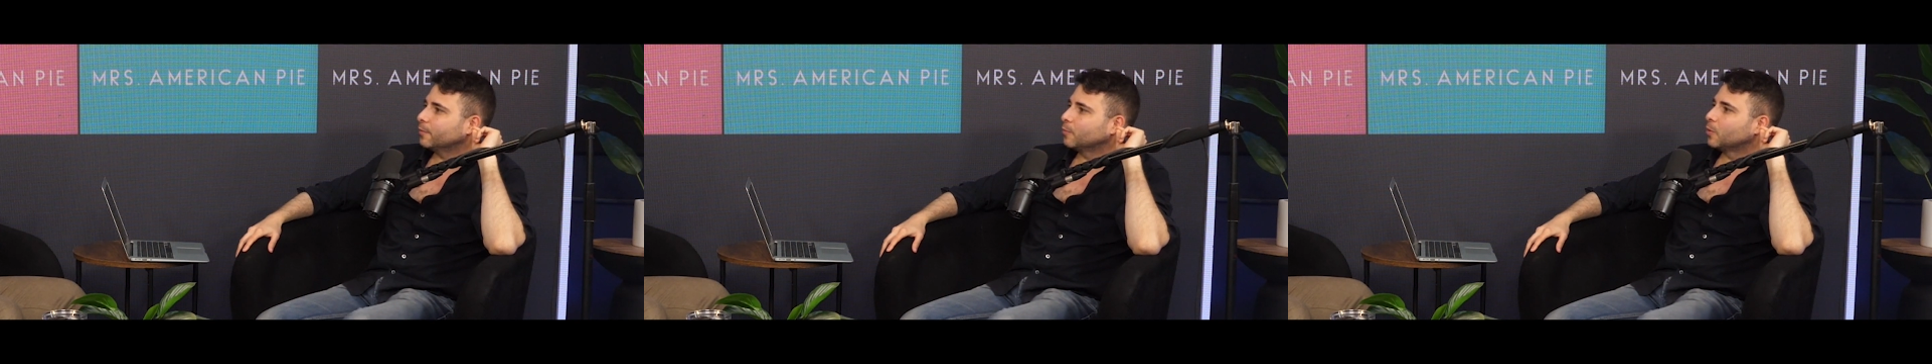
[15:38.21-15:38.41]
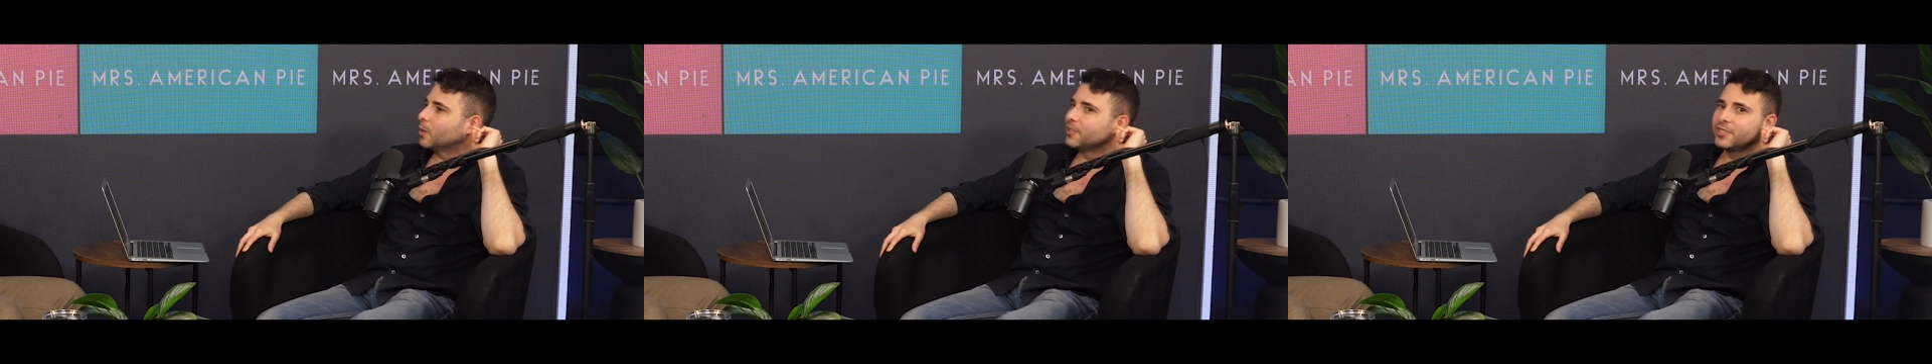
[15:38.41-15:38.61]

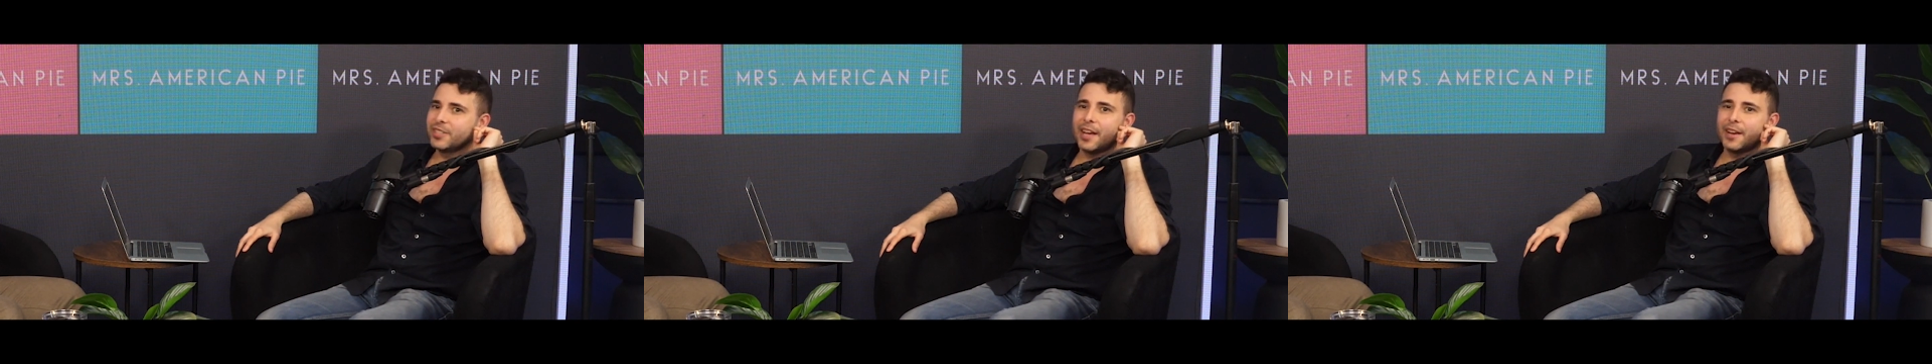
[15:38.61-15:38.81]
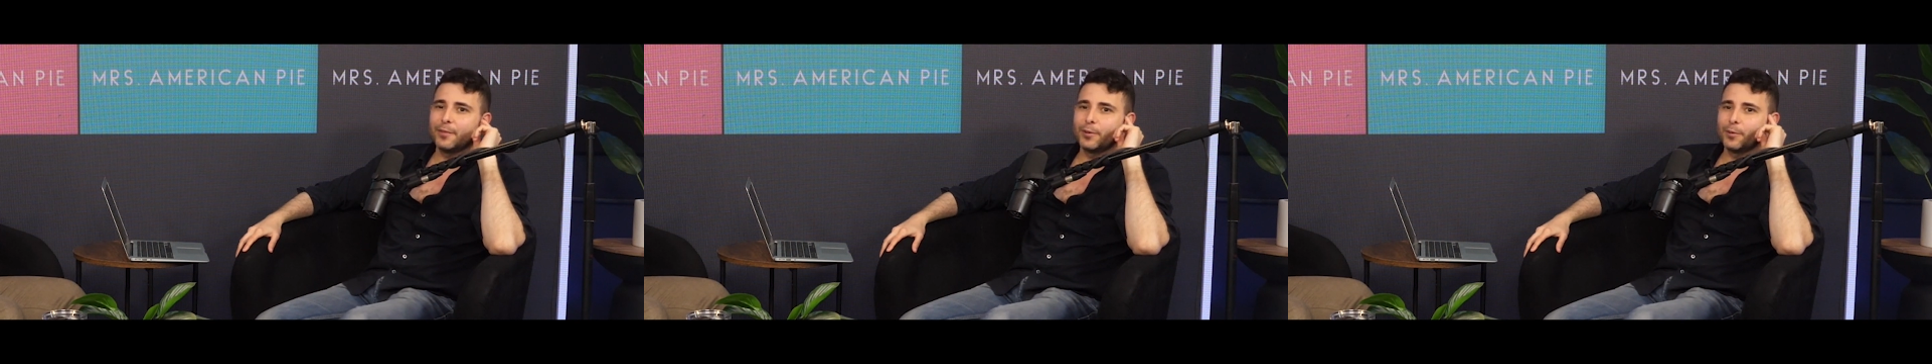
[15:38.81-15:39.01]
one
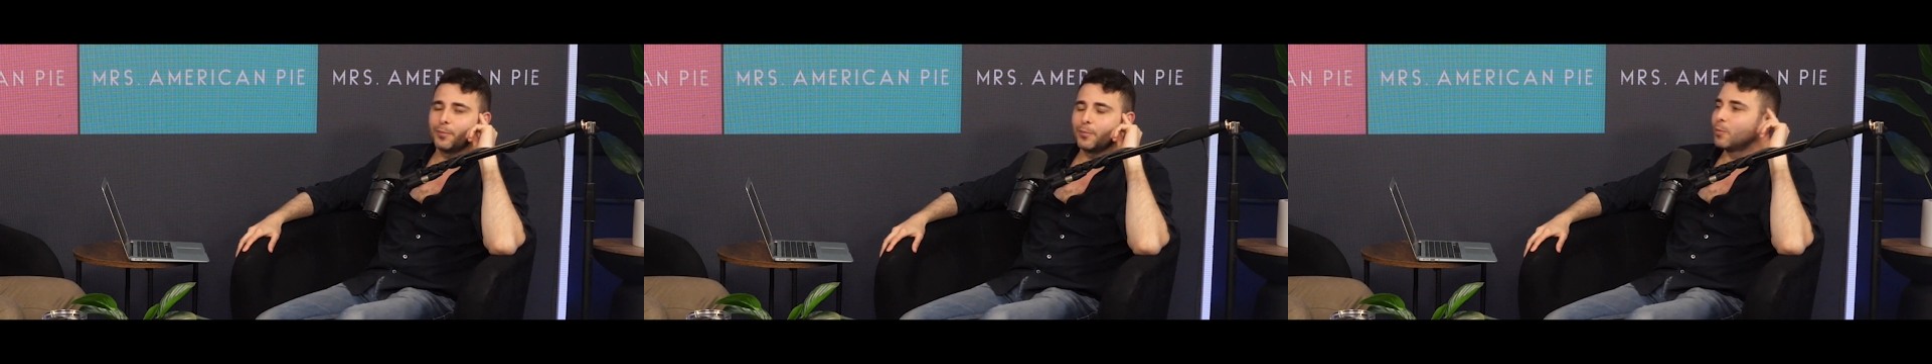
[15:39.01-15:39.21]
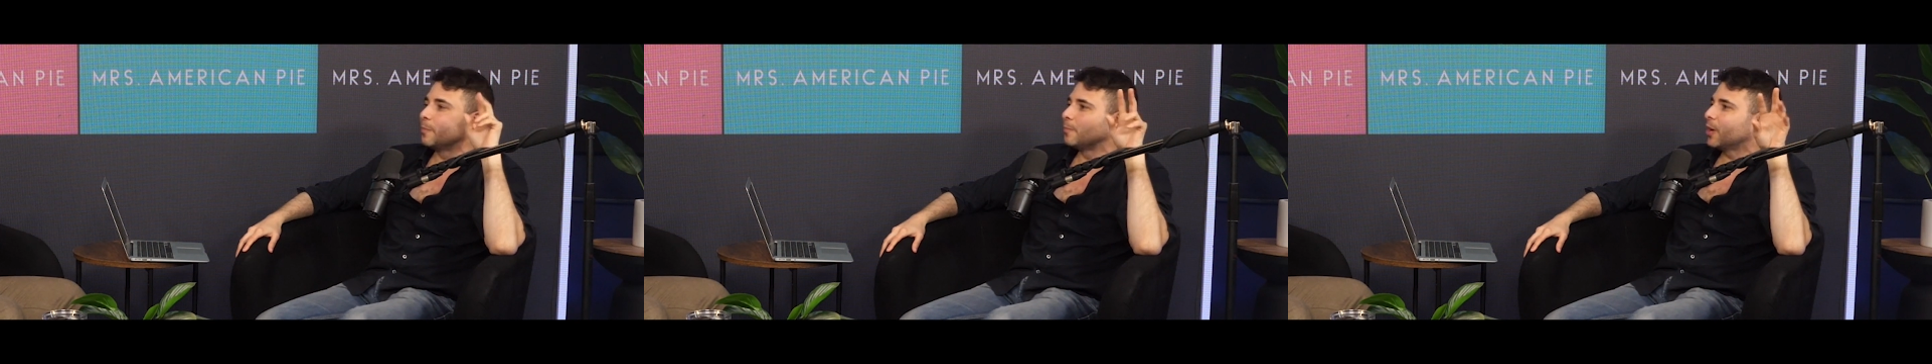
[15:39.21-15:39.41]

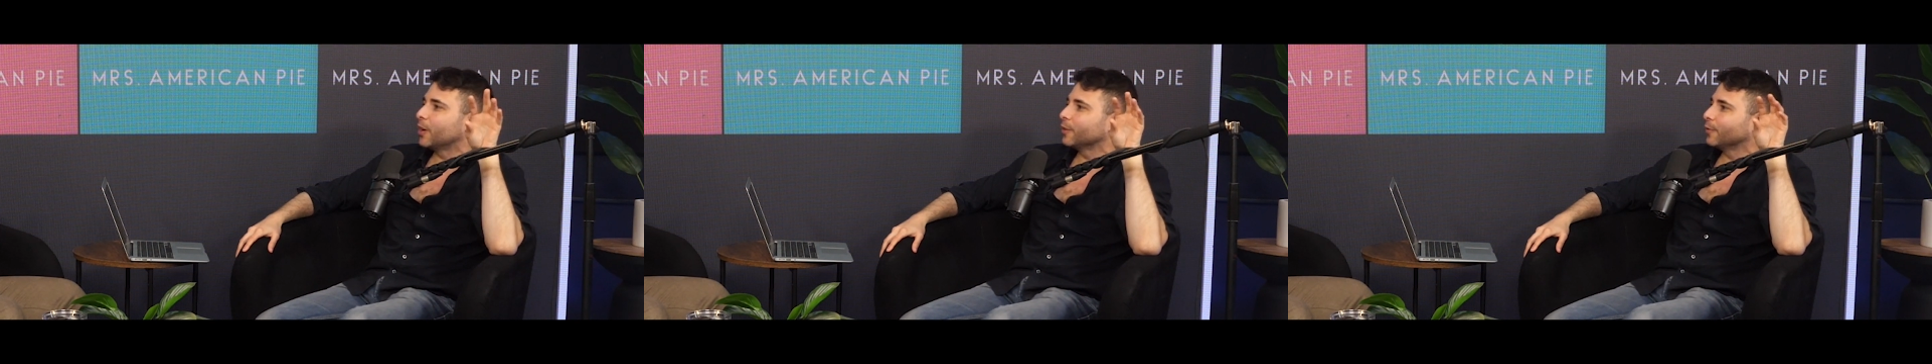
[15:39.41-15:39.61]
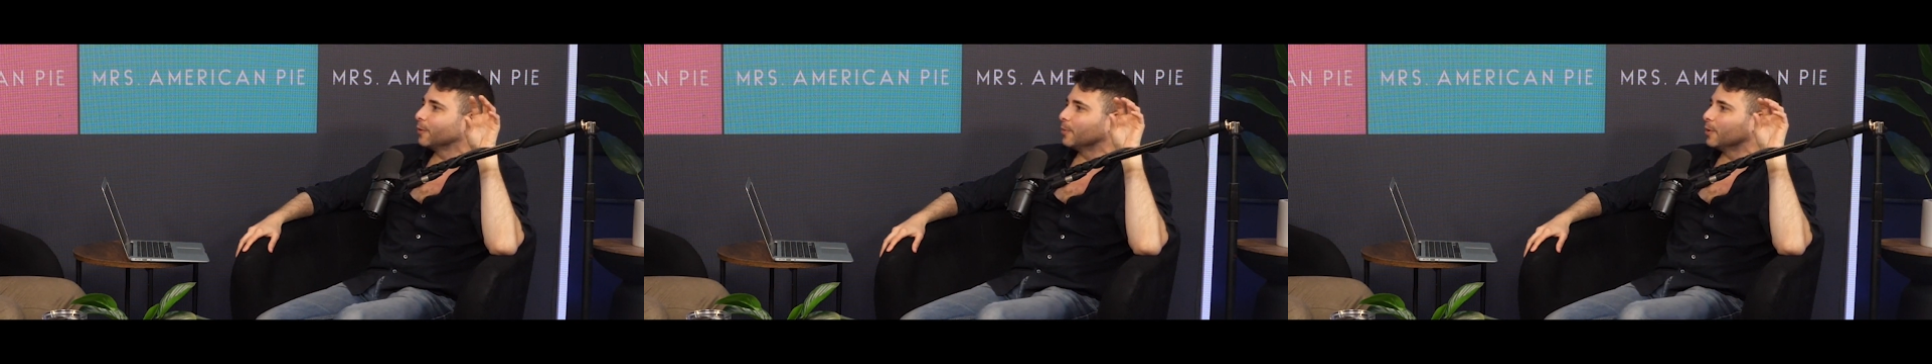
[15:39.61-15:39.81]

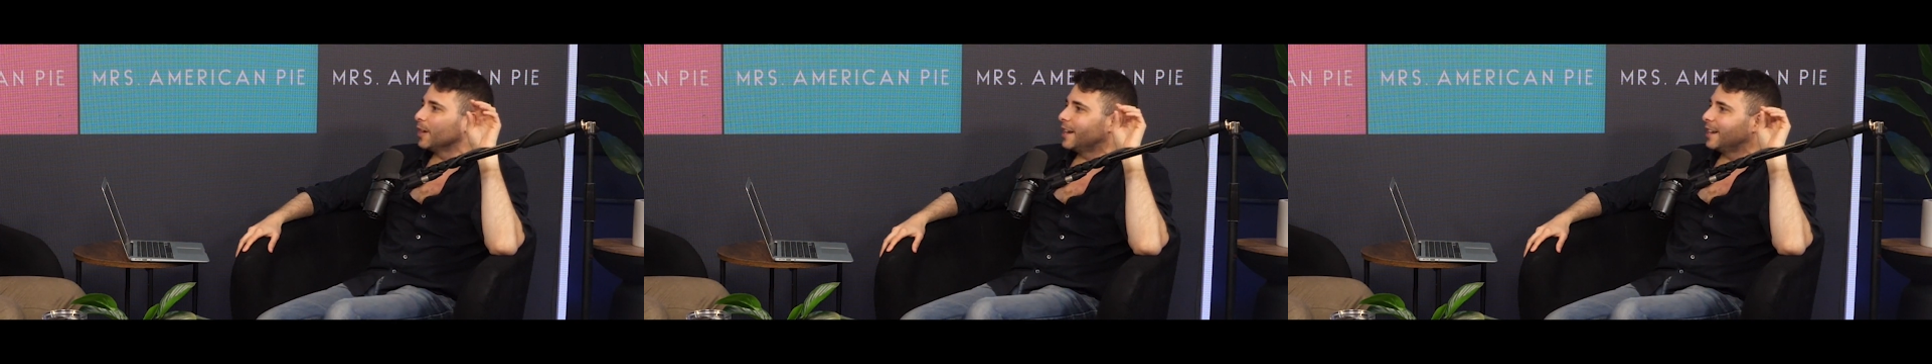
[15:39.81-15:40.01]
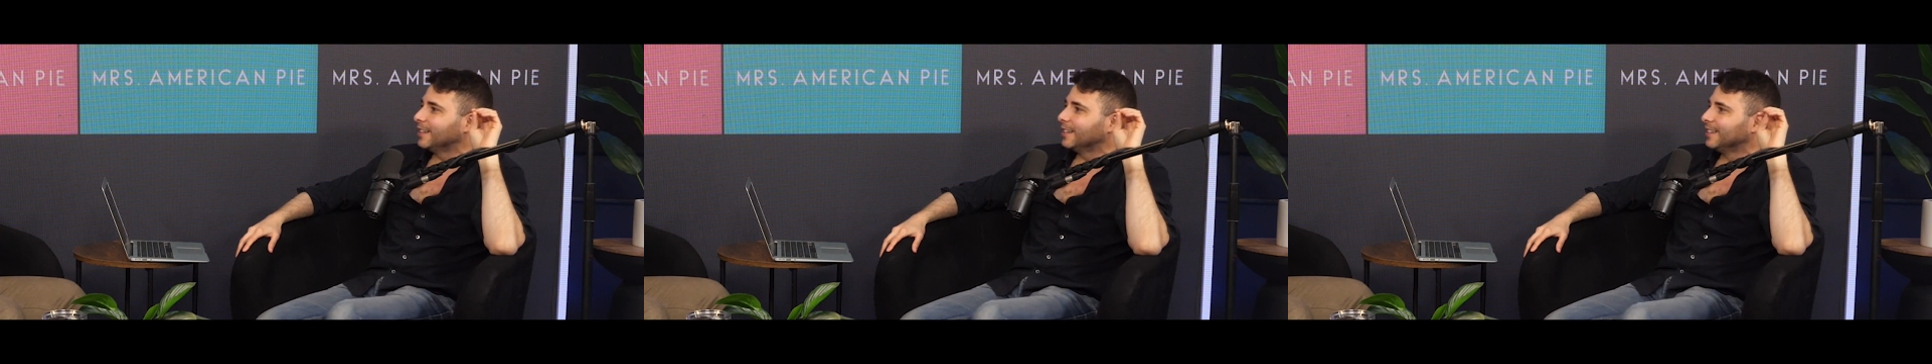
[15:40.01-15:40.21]
part of your
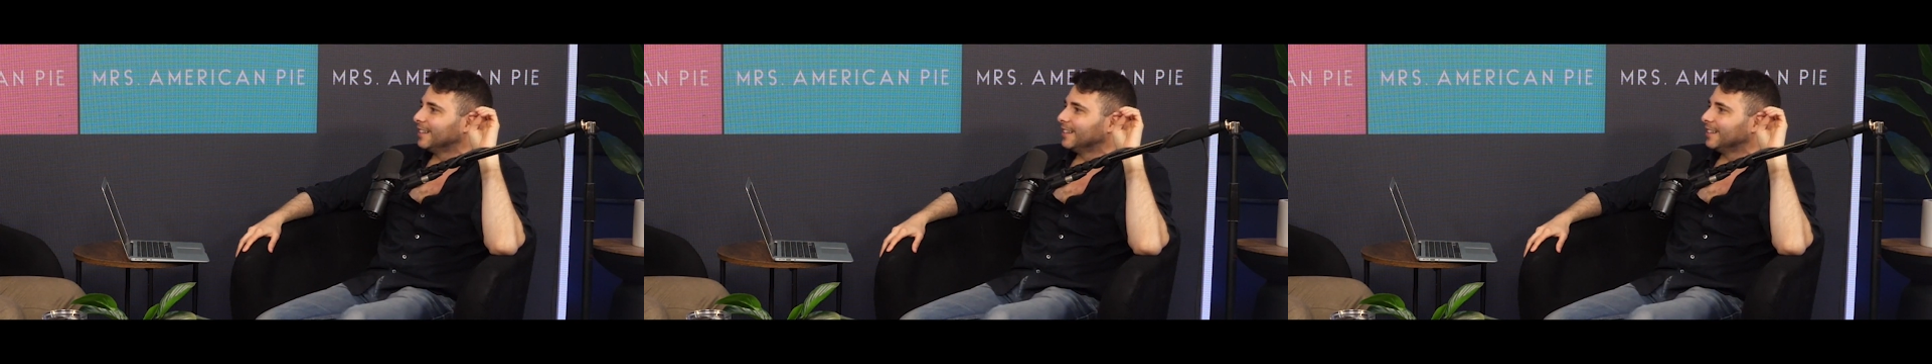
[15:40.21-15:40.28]
brain.